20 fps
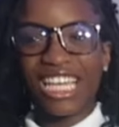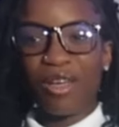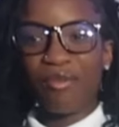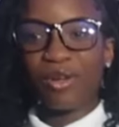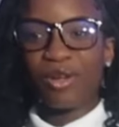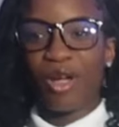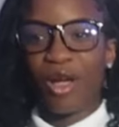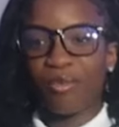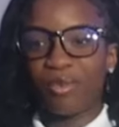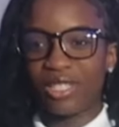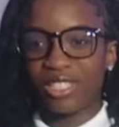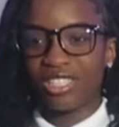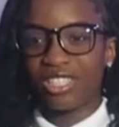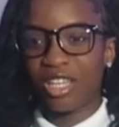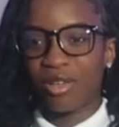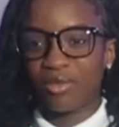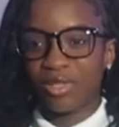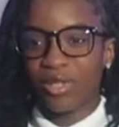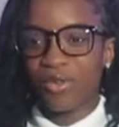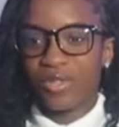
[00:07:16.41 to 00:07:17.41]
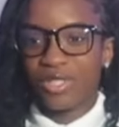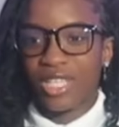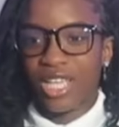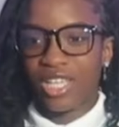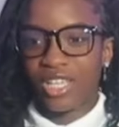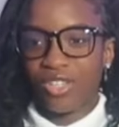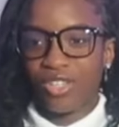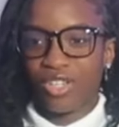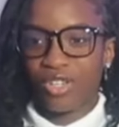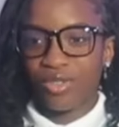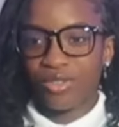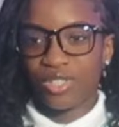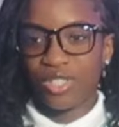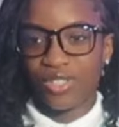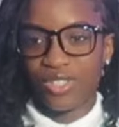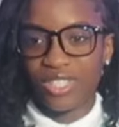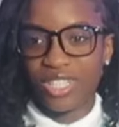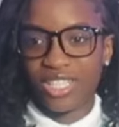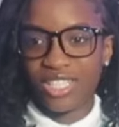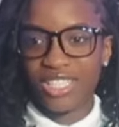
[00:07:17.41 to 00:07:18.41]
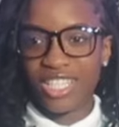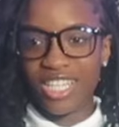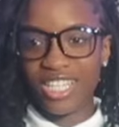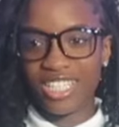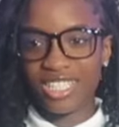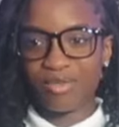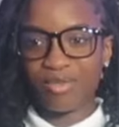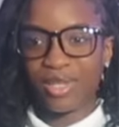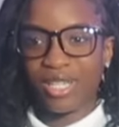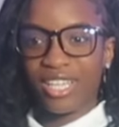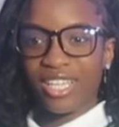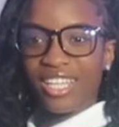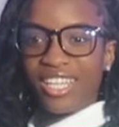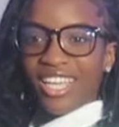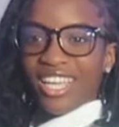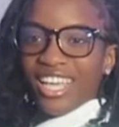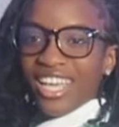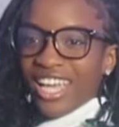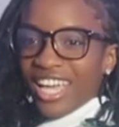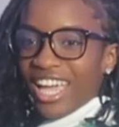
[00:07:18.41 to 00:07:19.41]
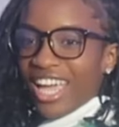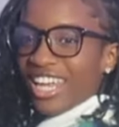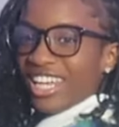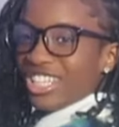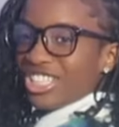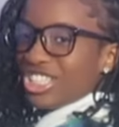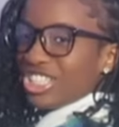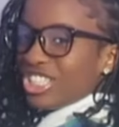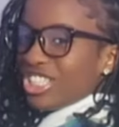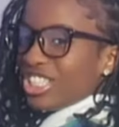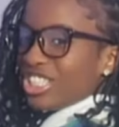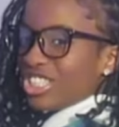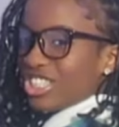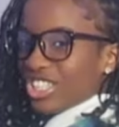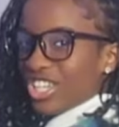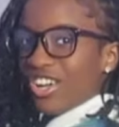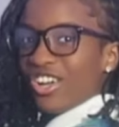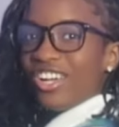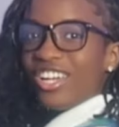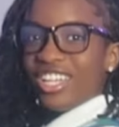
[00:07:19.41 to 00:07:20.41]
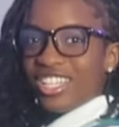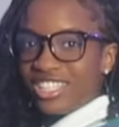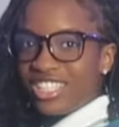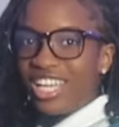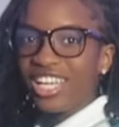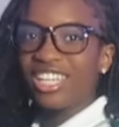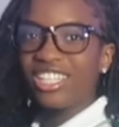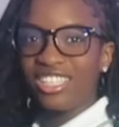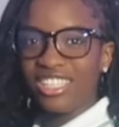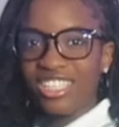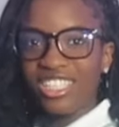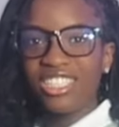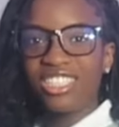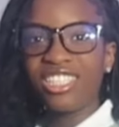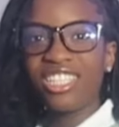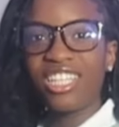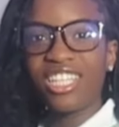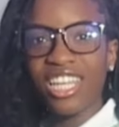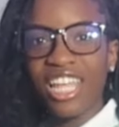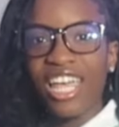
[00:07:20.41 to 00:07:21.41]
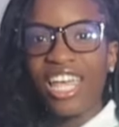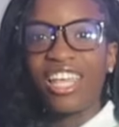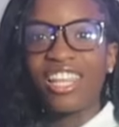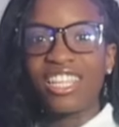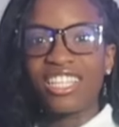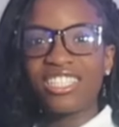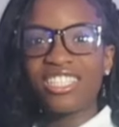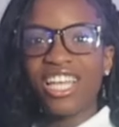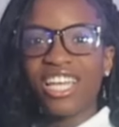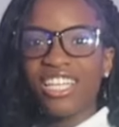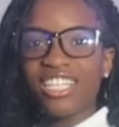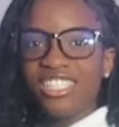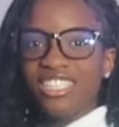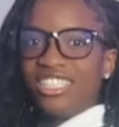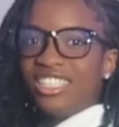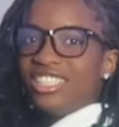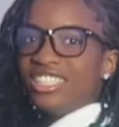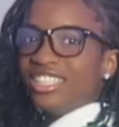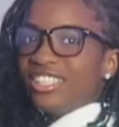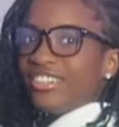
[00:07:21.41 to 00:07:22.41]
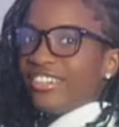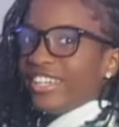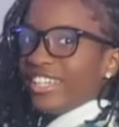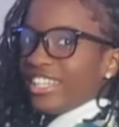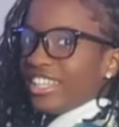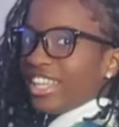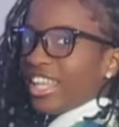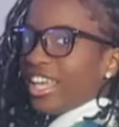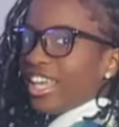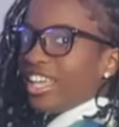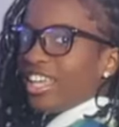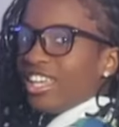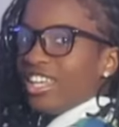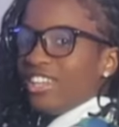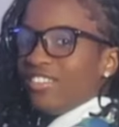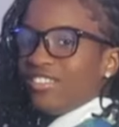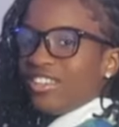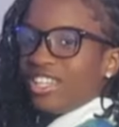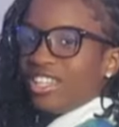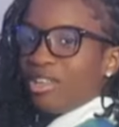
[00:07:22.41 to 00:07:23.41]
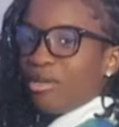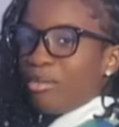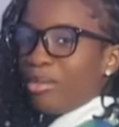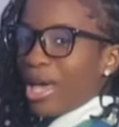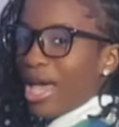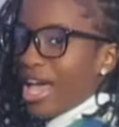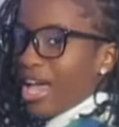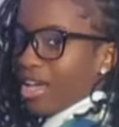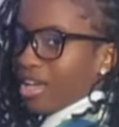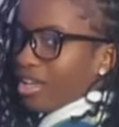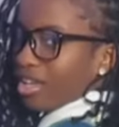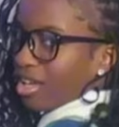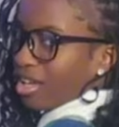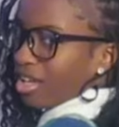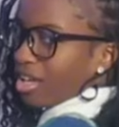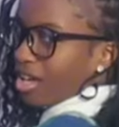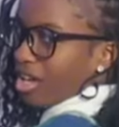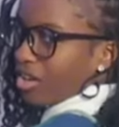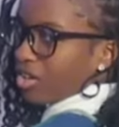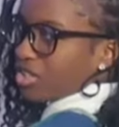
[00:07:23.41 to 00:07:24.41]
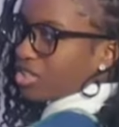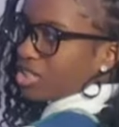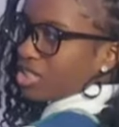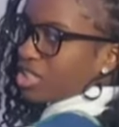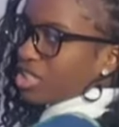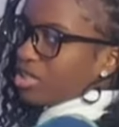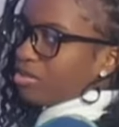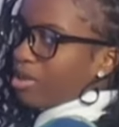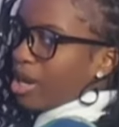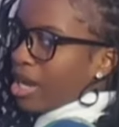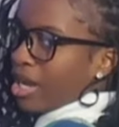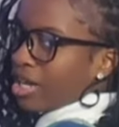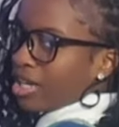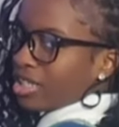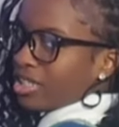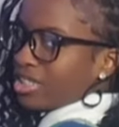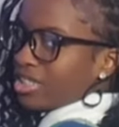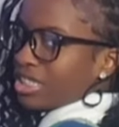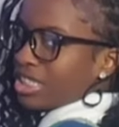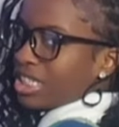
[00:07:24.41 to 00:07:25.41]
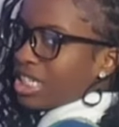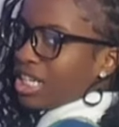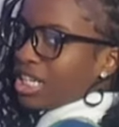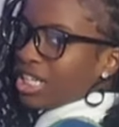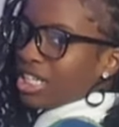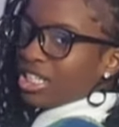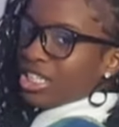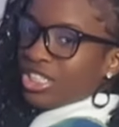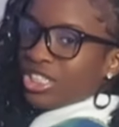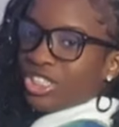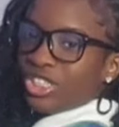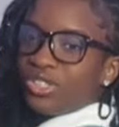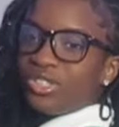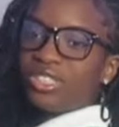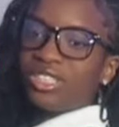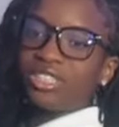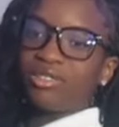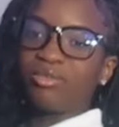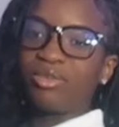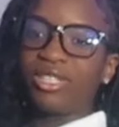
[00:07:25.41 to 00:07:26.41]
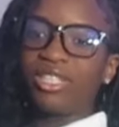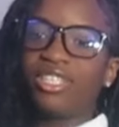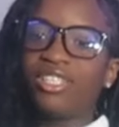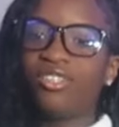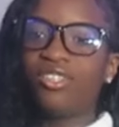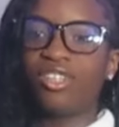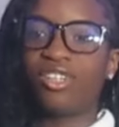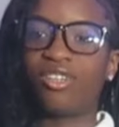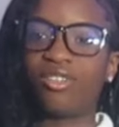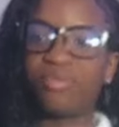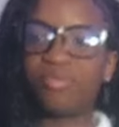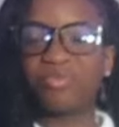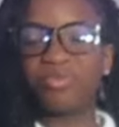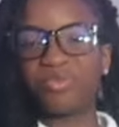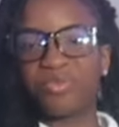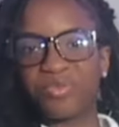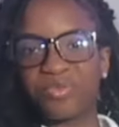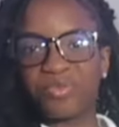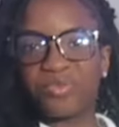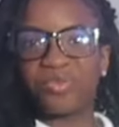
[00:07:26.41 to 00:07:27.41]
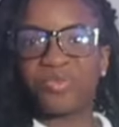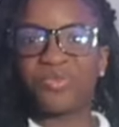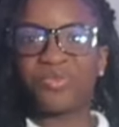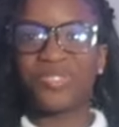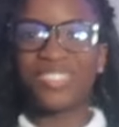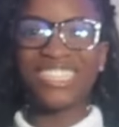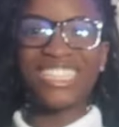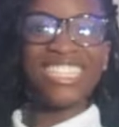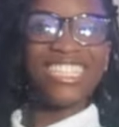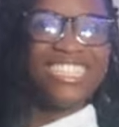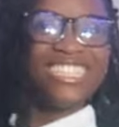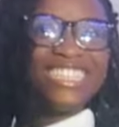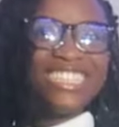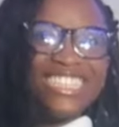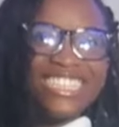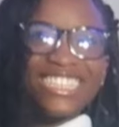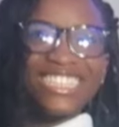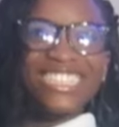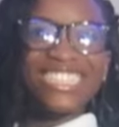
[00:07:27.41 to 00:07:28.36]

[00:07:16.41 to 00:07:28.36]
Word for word: I'm gonna crop this up so it's like, you know, so you can see the tennis, yeah. but. And the, the skirt is like a decent length. It's not indecent or anything, even in the back. You can see my shorts, but you know. Yeah.